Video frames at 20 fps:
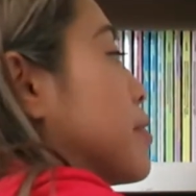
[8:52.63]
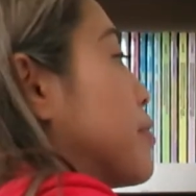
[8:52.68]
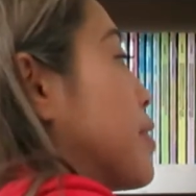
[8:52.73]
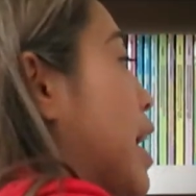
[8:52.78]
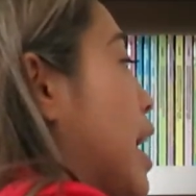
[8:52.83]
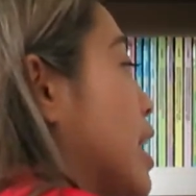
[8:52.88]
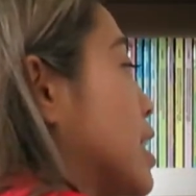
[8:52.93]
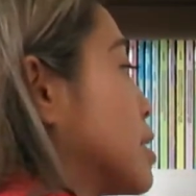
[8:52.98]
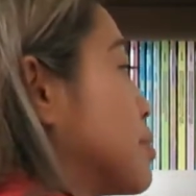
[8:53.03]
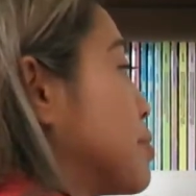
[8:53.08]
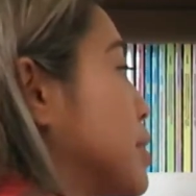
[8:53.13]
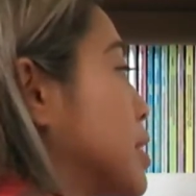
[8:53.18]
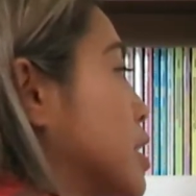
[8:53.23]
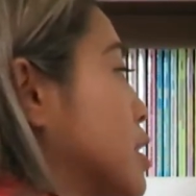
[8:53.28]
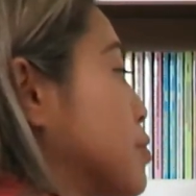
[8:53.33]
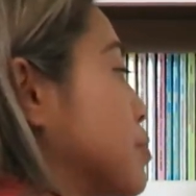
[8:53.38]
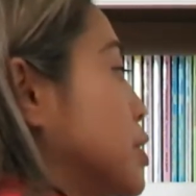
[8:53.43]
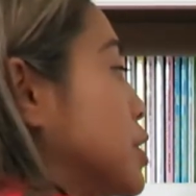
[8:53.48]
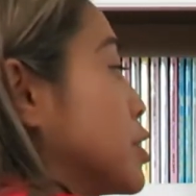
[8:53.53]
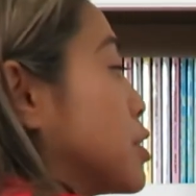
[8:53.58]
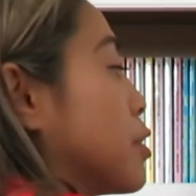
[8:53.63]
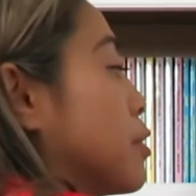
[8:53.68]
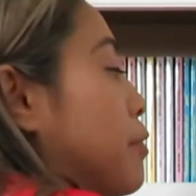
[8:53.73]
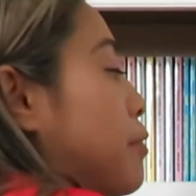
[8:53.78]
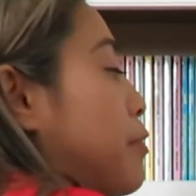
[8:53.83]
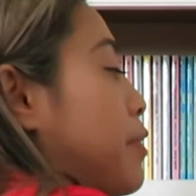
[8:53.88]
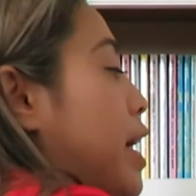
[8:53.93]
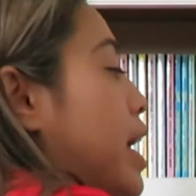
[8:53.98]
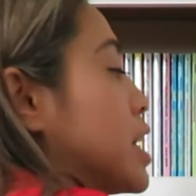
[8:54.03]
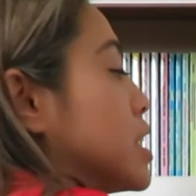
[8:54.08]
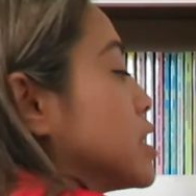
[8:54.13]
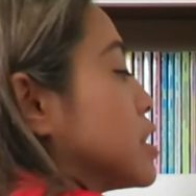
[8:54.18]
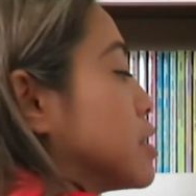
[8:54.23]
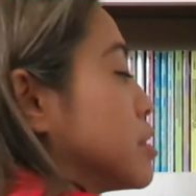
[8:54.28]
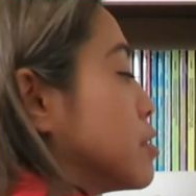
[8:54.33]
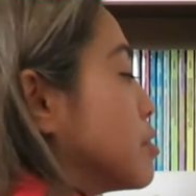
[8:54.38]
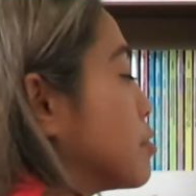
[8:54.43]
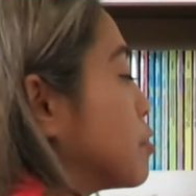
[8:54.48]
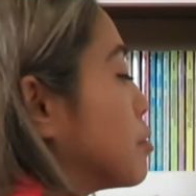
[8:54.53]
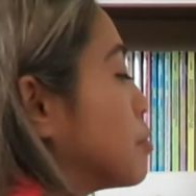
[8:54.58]
fast, because when you go fast,
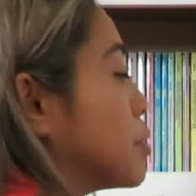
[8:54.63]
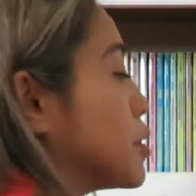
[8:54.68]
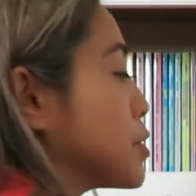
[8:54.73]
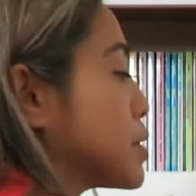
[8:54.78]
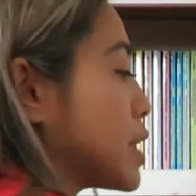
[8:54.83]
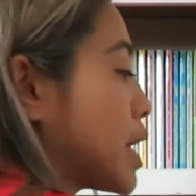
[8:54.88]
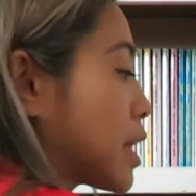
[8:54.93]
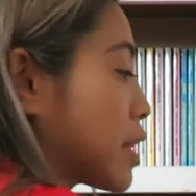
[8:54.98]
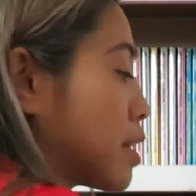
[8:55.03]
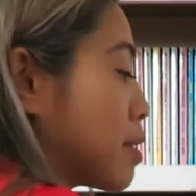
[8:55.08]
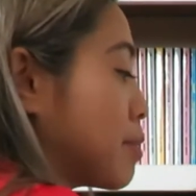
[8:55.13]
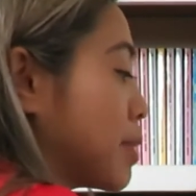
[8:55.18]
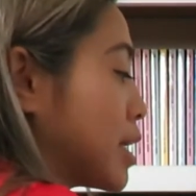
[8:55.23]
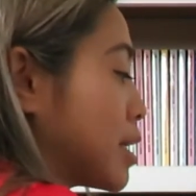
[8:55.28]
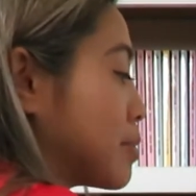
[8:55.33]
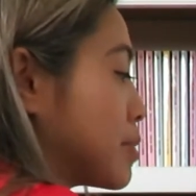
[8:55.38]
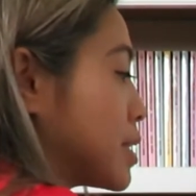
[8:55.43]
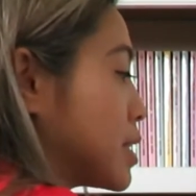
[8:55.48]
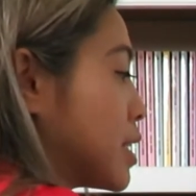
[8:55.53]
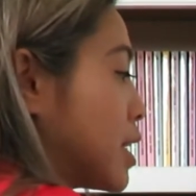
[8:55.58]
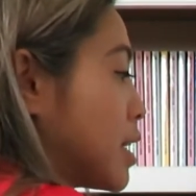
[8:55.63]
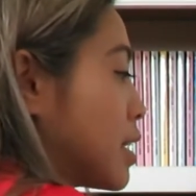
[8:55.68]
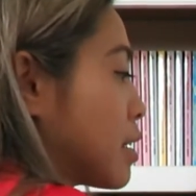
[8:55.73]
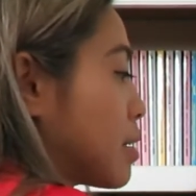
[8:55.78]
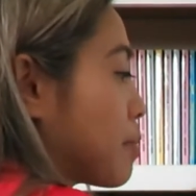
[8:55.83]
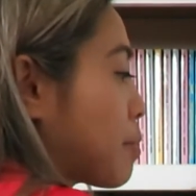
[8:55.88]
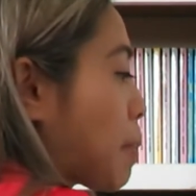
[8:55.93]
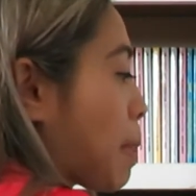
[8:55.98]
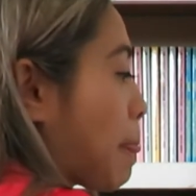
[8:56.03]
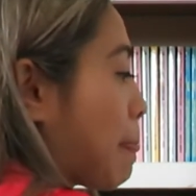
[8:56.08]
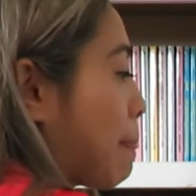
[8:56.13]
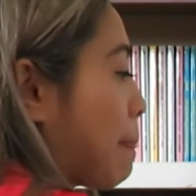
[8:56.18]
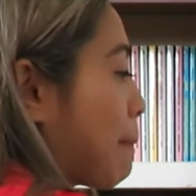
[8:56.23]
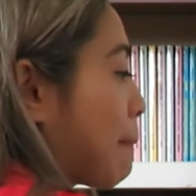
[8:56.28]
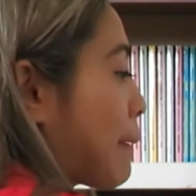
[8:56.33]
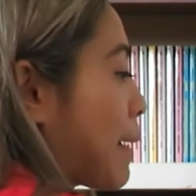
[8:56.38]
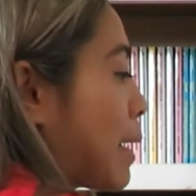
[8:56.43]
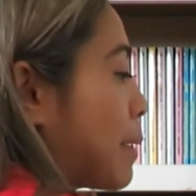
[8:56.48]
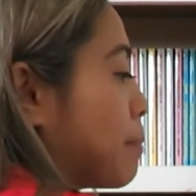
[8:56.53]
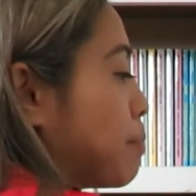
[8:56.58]
you will most likely make a mistake.
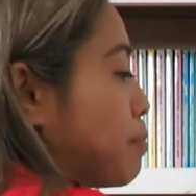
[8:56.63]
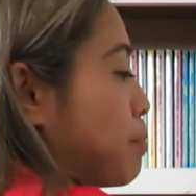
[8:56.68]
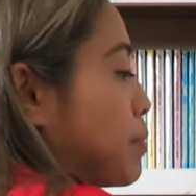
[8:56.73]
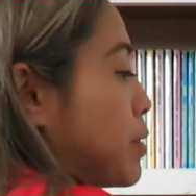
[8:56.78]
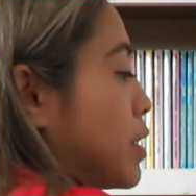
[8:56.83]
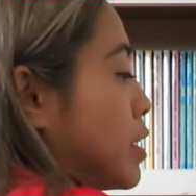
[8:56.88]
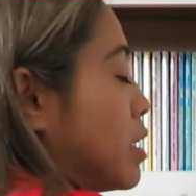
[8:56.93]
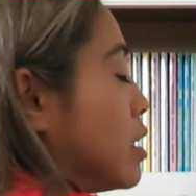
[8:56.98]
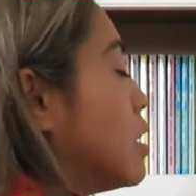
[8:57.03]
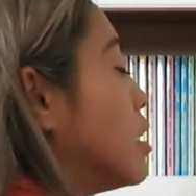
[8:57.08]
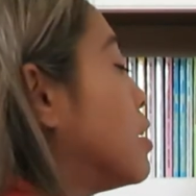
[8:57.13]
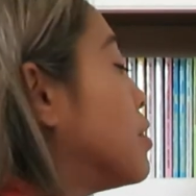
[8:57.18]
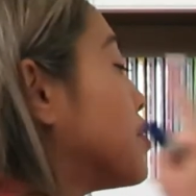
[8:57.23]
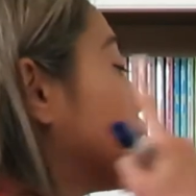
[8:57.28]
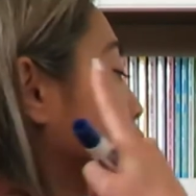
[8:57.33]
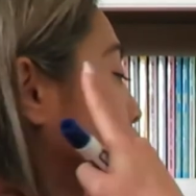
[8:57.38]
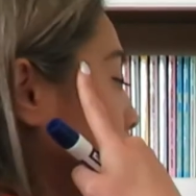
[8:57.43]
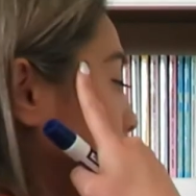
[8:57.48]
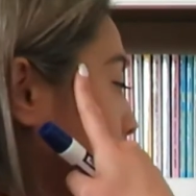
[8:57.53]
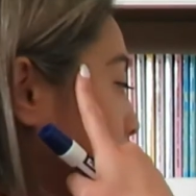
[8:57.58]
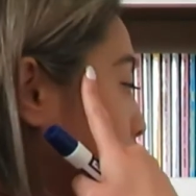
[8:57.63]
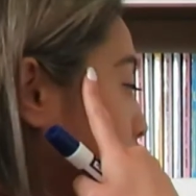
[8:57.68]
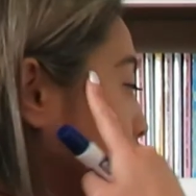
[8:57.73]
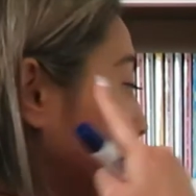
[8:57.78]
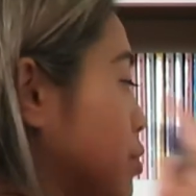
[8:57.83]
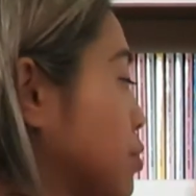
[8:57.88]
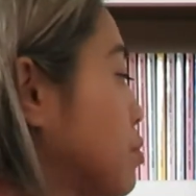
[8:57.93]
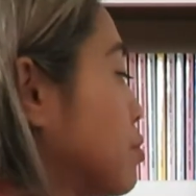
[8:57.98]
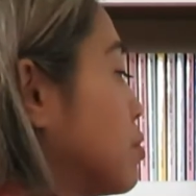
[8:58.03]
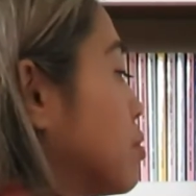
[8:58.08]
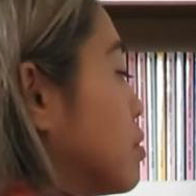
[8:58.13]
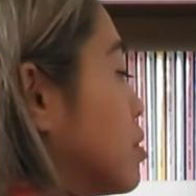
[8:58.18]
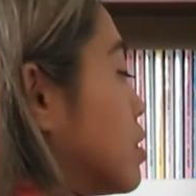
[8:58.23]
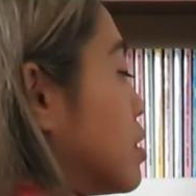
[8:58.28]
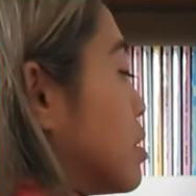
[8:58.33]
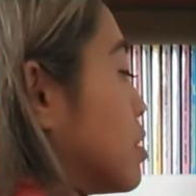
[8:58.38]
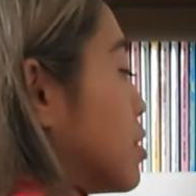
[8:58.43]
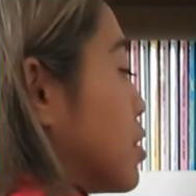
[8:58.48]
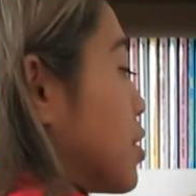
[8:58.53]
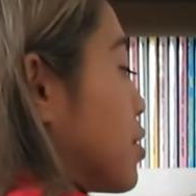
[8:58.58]
Okay? 32,
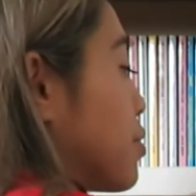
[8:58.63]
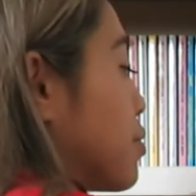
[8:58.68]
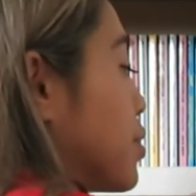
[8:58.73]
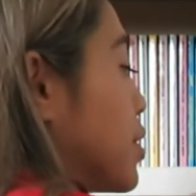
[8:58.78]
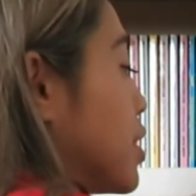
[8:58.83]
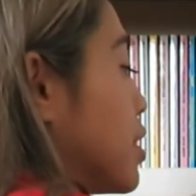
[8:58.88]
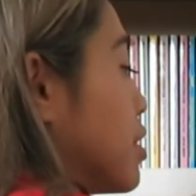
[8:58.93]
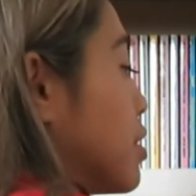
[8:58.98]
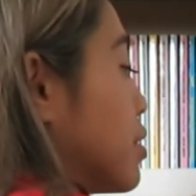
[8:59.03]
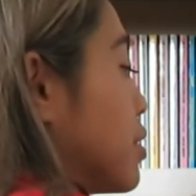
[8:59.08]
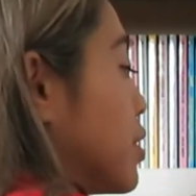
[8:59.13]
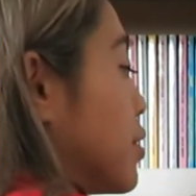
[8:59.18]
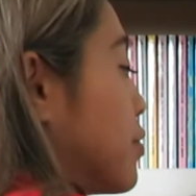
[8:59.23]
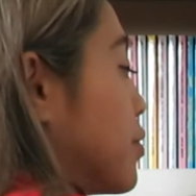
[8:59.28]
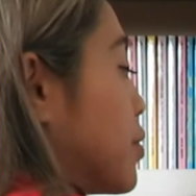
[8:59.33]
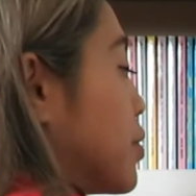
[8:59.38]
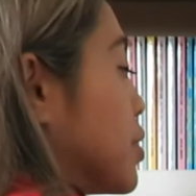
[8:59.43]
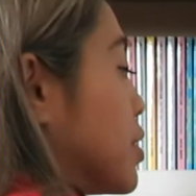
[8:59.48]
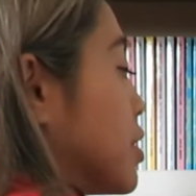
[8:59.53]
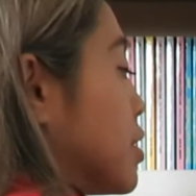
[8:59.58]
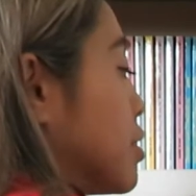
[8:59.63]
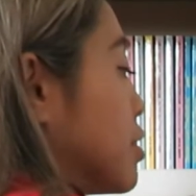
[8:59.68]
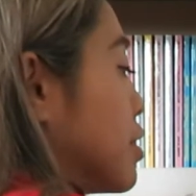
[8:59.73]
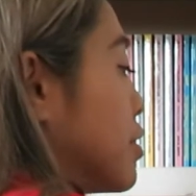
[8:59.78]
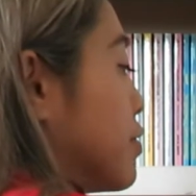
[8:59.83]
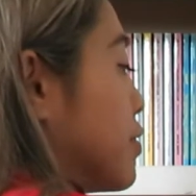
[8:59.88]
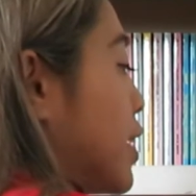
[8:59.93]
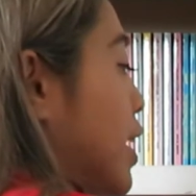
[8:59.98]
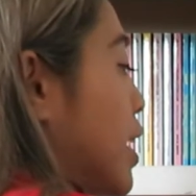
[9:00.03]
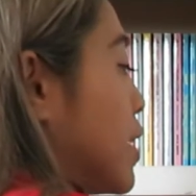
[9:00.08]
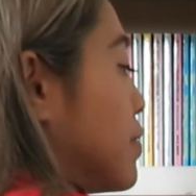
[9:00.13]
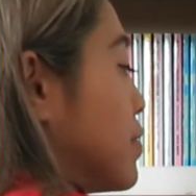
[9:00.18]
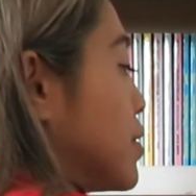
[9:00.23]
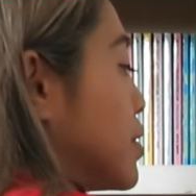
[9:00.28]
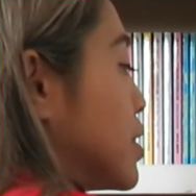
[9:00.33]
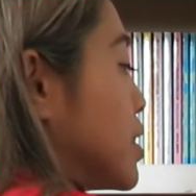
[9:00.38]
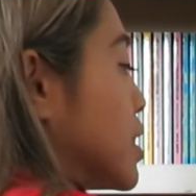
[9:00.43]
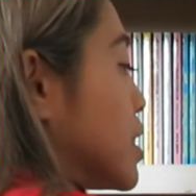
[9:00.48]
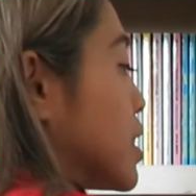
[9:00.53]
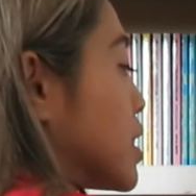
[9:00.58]
33, 34, 35,
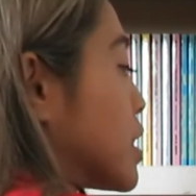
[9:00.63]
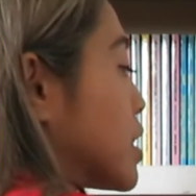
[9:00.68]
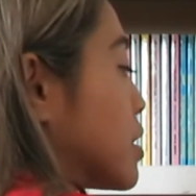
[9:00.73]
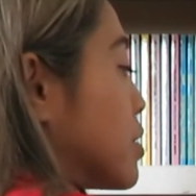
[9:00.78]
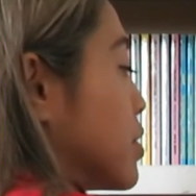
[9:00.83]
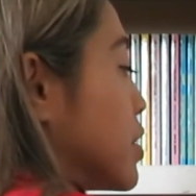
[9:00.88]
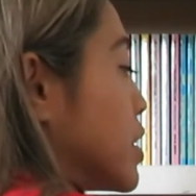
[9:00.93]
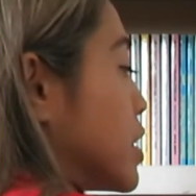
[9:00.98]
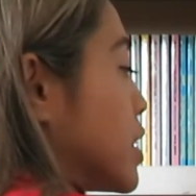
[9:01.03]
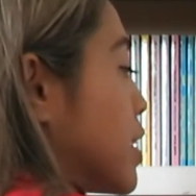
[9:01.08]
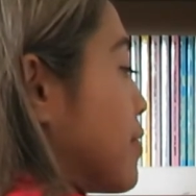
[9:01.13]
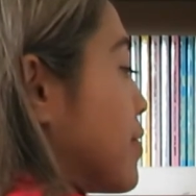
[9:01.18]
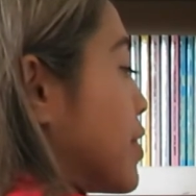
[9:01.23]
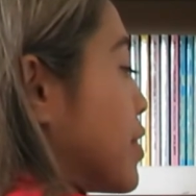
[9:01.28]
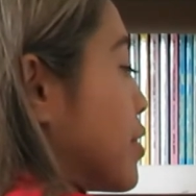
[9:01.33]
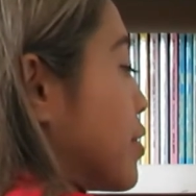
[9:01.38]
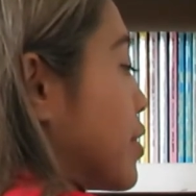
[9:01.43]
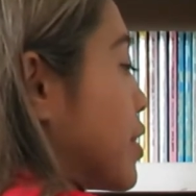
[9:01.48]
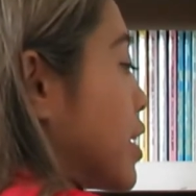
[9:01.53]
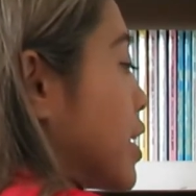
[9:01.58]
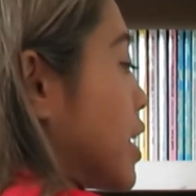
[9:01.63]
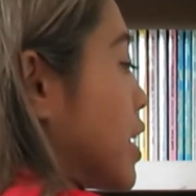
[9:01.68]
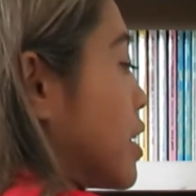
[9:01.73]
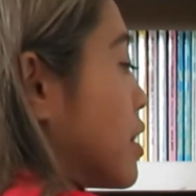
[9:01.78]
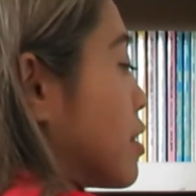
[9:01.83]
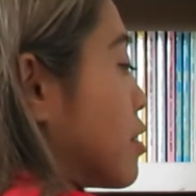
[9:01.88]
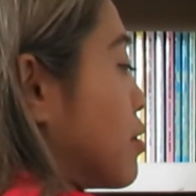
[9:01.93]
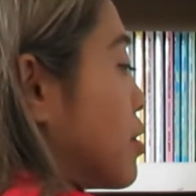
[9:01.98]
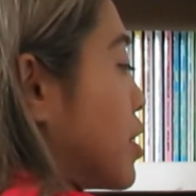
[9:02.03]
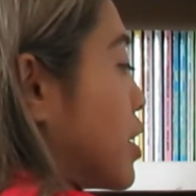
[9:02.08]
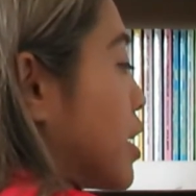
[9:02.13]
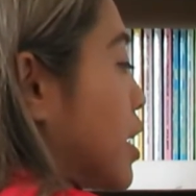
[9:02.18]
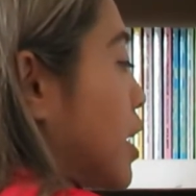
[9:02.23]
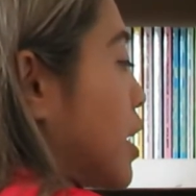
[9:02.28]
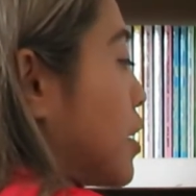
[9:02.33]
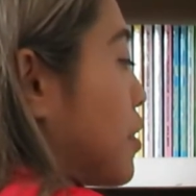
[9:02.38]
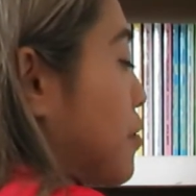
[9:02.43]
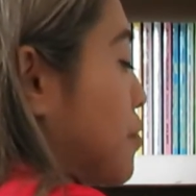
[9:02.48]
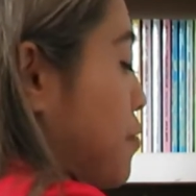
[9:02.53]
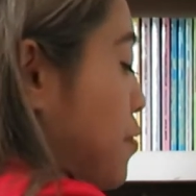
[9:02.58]
36, 37, 38,
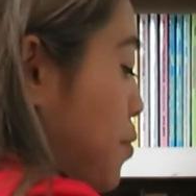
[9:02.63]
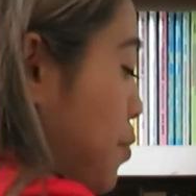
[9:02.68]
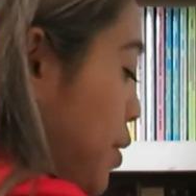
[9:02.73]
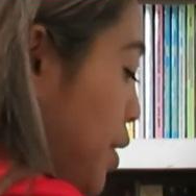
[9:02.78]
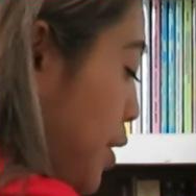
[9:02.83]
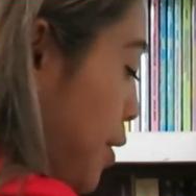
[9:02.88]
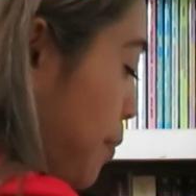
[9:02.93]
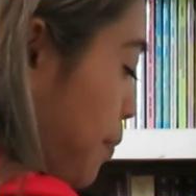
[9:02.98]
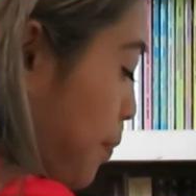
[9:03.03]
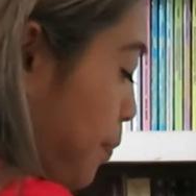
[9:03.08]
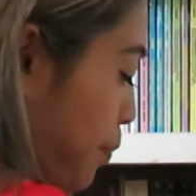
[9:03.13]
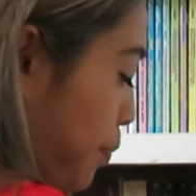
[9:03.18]
39, 40.